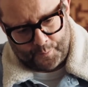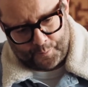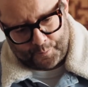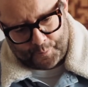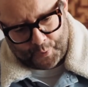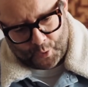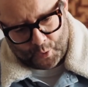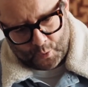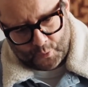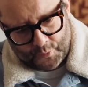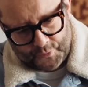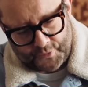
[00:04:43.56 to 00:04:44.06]

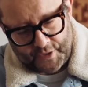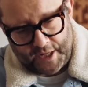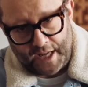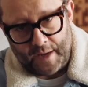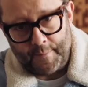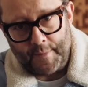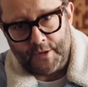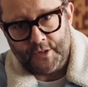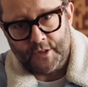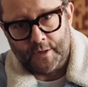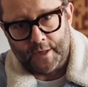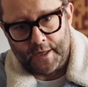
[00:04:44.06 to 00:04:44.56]
pulls the
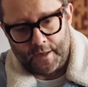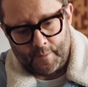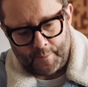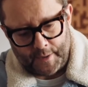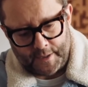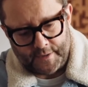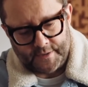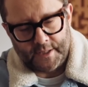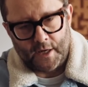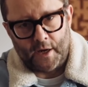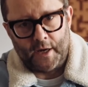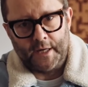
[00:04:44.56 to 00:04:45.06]
image a little
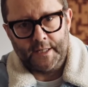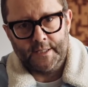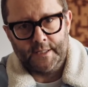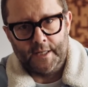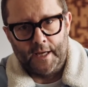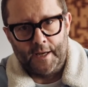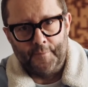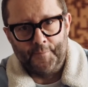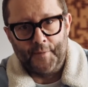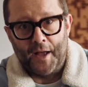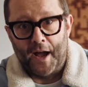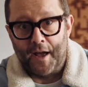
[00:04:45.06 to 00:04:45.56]
bit
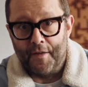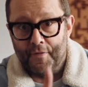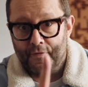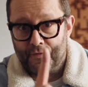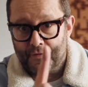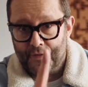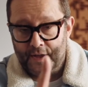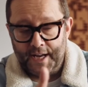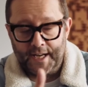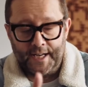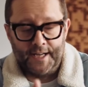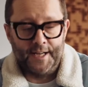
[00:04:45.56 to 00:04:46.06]
tighter, I
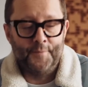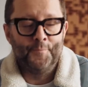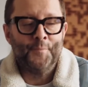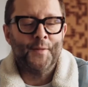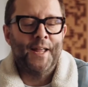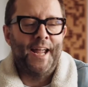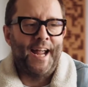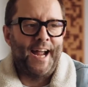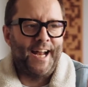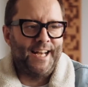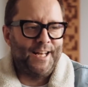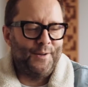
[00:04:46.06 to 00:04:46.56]
think.
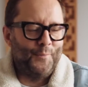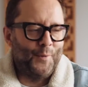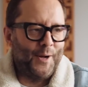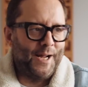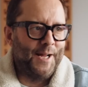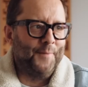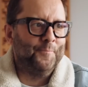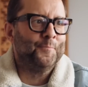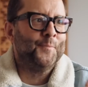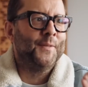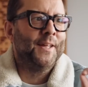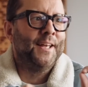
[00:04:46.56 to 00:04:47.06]

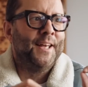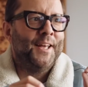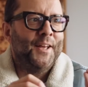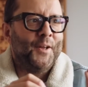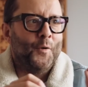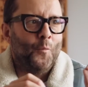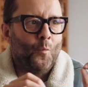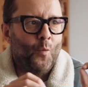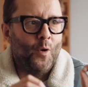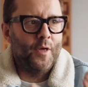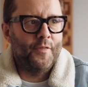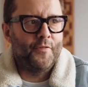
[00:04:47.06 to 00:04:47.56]
Anyway,
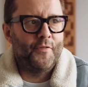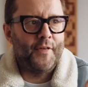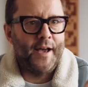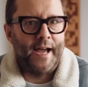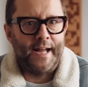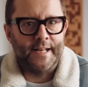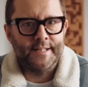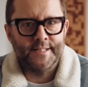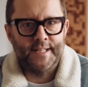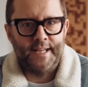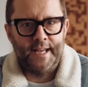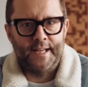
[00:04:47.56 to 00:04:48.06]
with
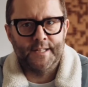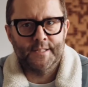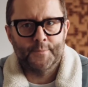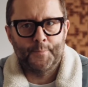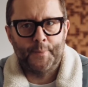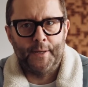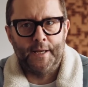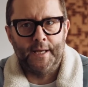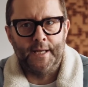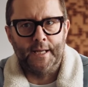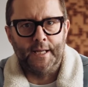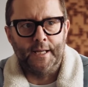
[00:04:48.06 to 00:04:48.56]
that
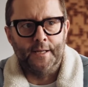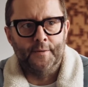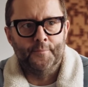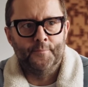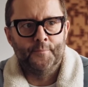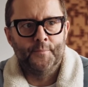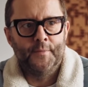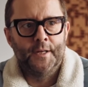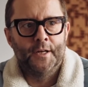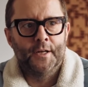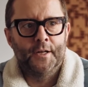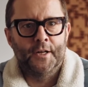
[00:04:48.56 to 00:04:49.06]
DSP
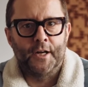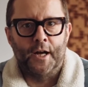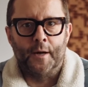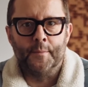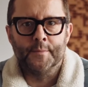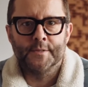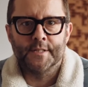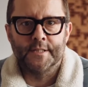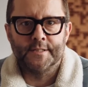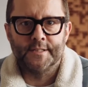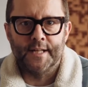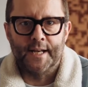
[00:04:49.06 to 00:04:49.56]

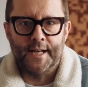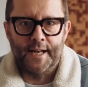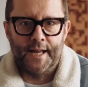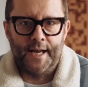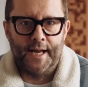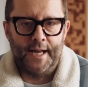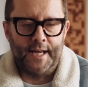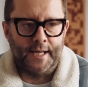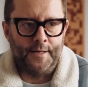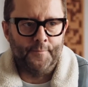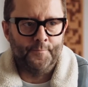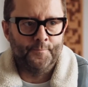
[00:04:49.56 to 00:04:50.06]
comes a
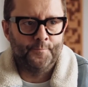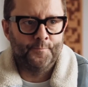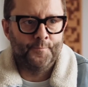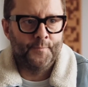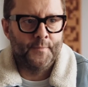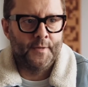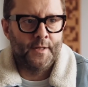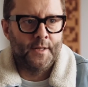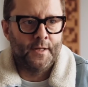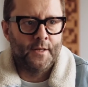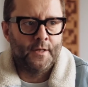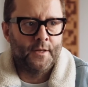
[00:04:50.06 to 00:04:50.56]
delay.
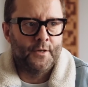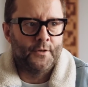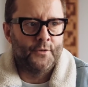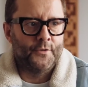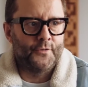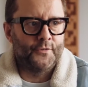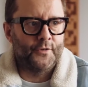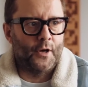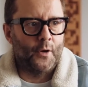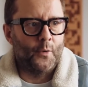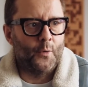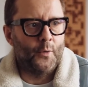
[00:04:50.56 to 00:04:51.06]

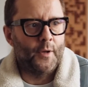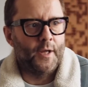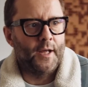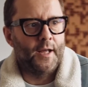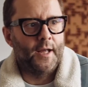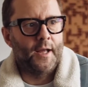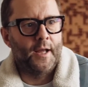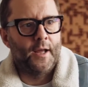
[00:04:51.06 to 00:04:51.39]
So